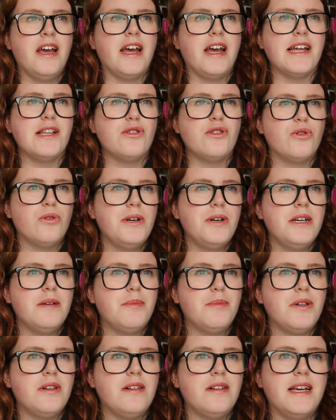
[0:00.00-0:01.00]

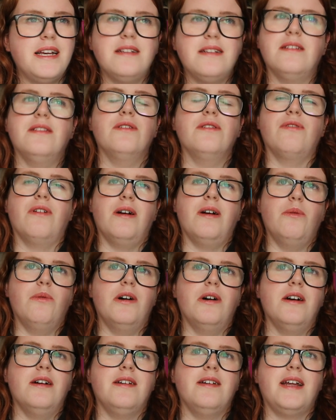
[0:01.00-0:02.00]
enjoyable isn't the right
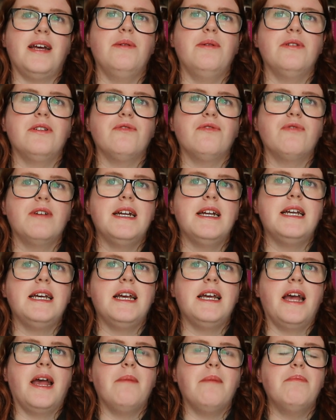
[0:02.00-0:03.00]
word. It was a
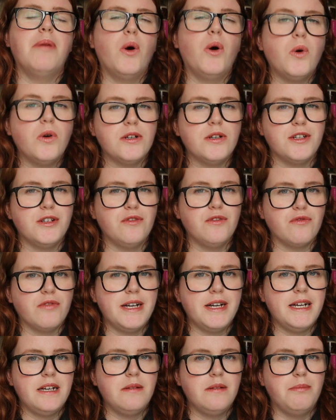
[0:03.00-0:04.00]
really important
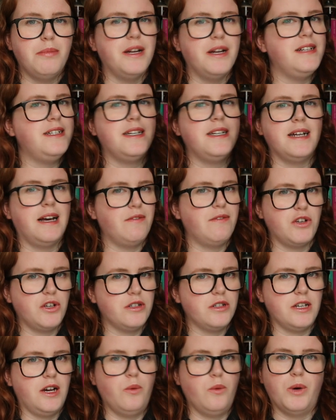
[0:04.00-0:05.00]
read, but I didn't have a
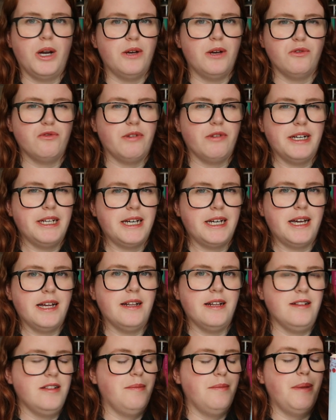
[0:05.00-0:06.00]
good time while I was reading it.
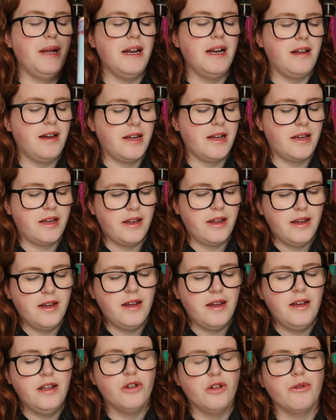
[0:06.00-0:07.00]
It's a bit like
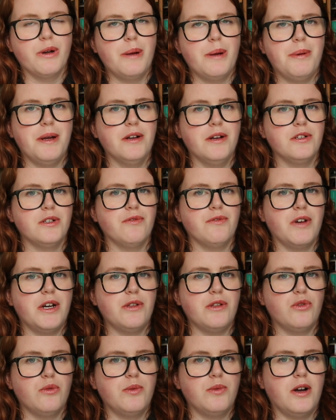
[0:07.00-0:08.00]
The Reappearance of
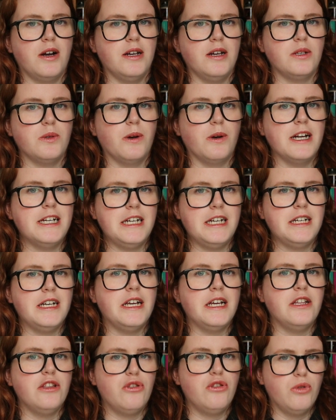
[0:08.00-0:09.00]
Rachel Price, where I didn't
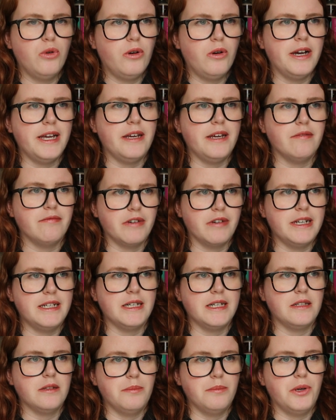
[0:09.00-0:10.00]
enjoy
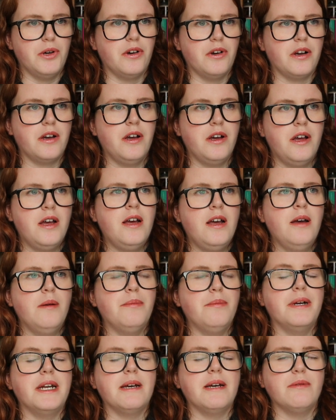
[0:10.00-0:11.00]
reading the book,
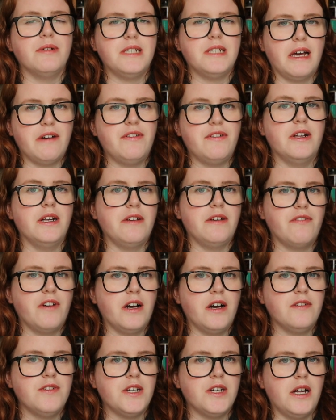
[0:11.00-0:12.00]
but it was definitely
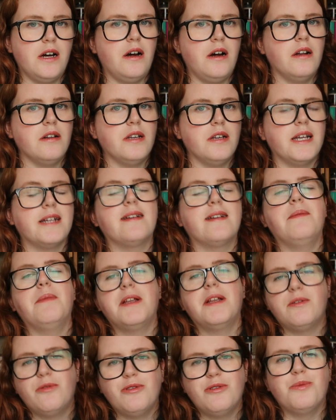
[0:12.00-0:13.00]
5 stars. Except
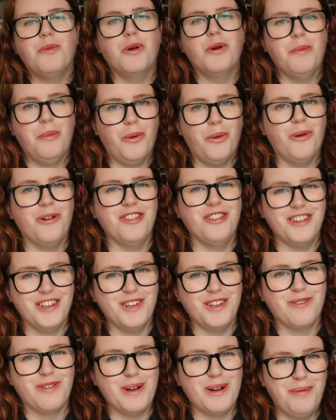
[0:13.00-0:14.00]
this one's more important than
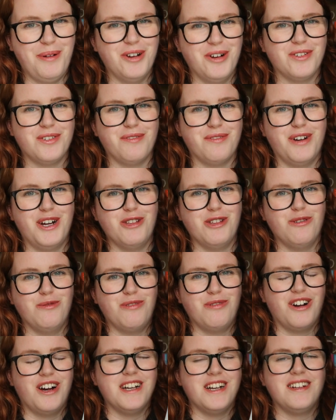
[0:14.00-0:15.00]
The Reappearance of Rachel
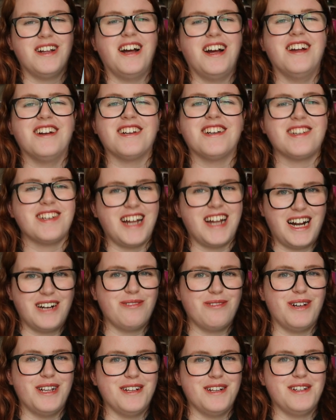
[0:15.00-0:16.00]
Price. I understand
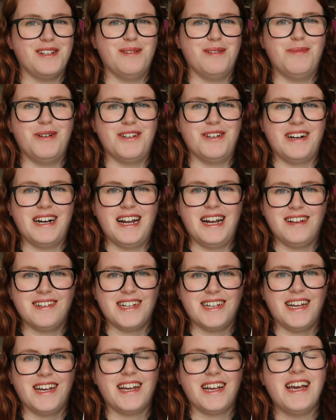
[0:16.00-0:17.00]
why this is a modern
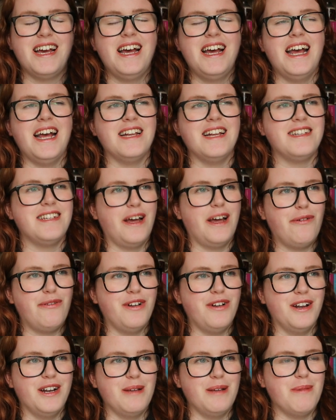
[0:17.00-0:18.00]
classic. It's
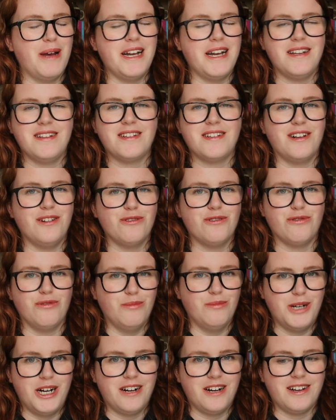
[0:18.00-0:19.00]
definitely made its cultural
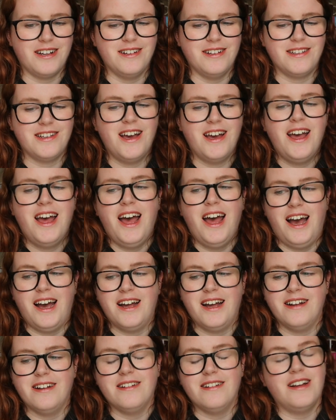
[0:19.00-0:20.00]
markers,
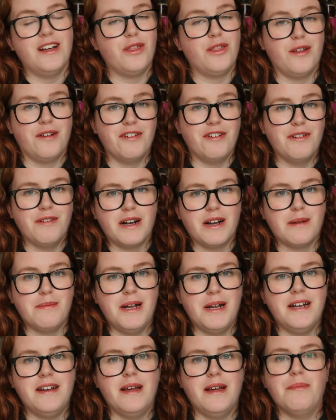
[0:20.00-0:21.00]
and I thoroughly
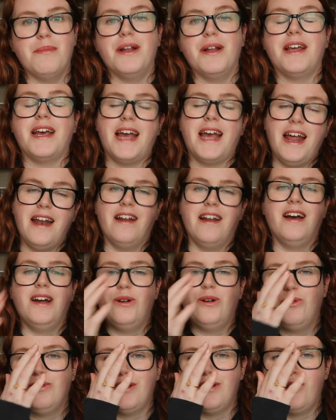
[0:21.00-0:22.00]
recommend it. But again, I
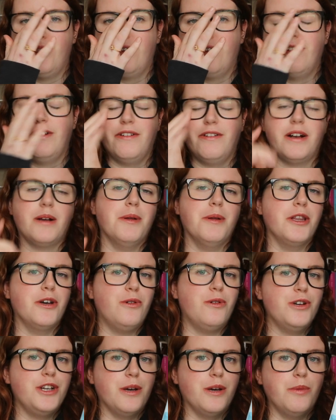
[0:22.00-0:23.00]
also thoroughly recommend the
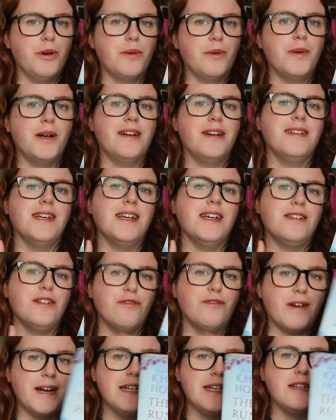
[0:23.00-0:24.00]
audiobook because it is
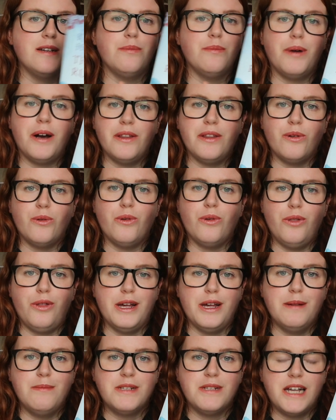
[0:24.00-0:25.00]
narrated by the author
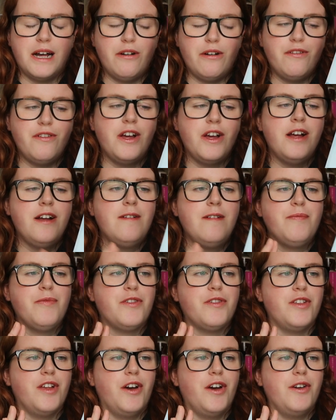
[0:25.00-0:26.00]
himself,
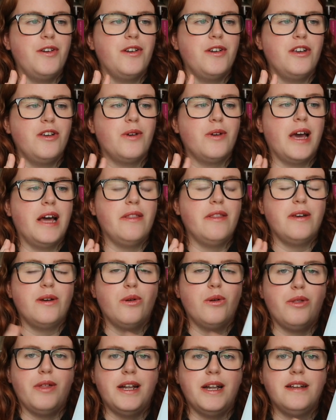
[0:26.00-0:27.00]
so you get the
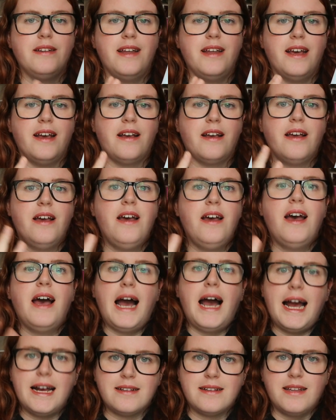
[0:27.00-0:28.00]
authentic
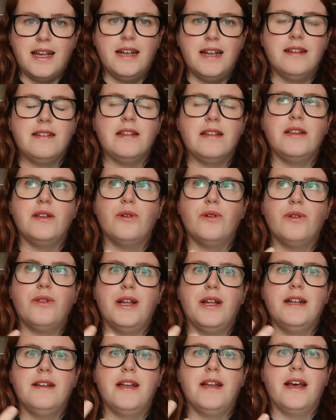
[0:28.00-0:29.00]
accents and the
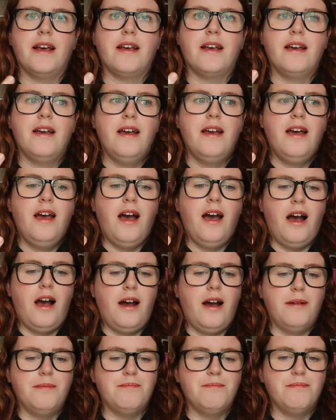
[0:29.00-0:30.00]
authentic
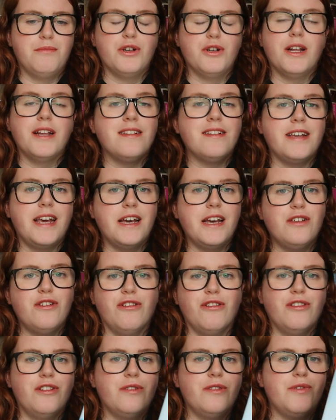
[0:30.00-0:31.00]

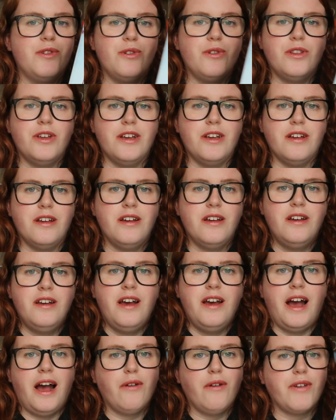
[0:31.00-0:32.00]
pronunciations of all the
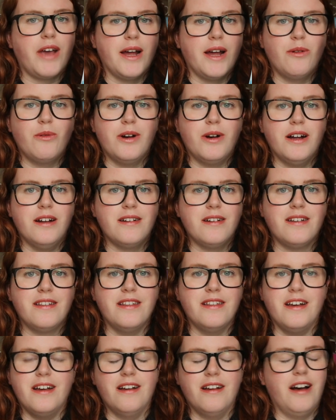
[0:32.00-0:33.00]
Afghan words
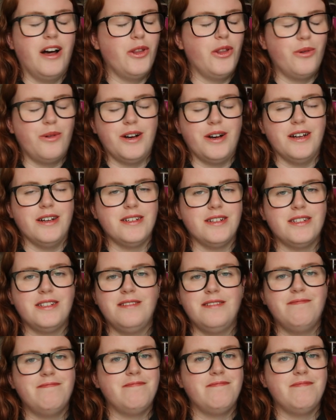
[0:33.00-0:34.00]
that otherwise,
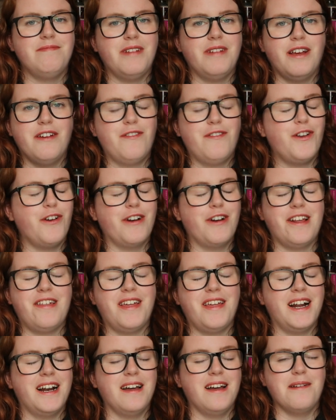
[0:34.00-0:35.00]
if you're
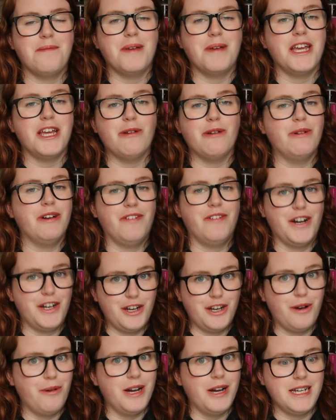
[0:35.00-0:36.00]
anything like me, you would have had
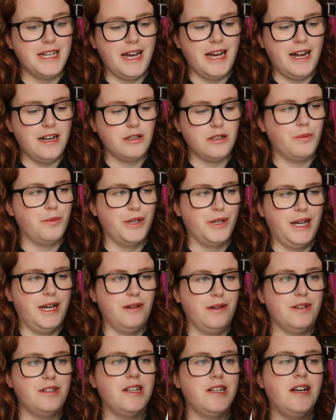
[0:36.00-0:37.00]
no idea how to
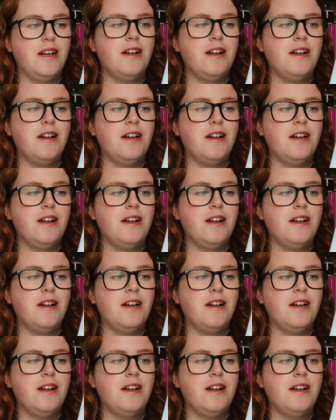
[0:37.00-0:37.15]
pronounce.